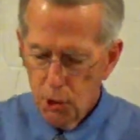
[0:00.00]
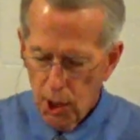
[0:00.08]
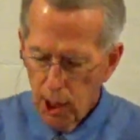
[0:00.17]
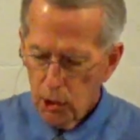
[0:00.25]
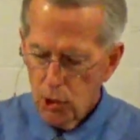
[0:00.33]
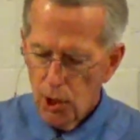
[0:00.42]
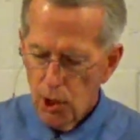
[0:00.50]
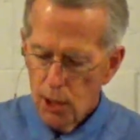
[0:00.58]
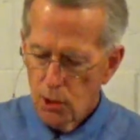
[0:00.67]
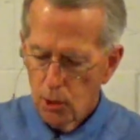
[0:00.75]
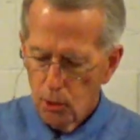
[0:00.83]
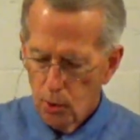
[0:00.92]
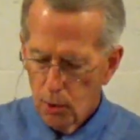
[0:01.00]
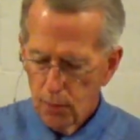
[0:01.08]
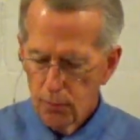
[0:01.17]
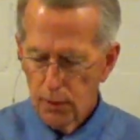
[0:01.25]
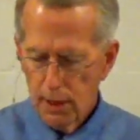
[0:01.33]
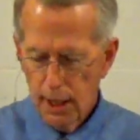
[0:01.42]
just as the
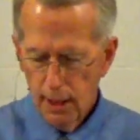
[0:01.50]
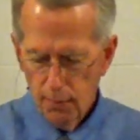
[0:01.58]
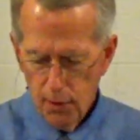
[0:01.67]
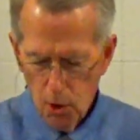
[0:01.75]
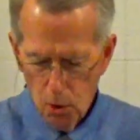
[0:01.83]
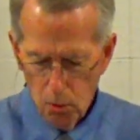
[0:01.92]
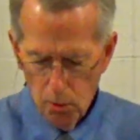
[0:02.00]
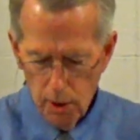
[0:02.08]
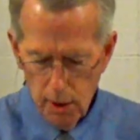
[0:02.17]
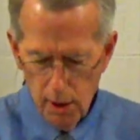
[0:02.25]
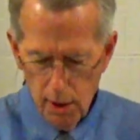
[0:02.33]
Lord forgave you,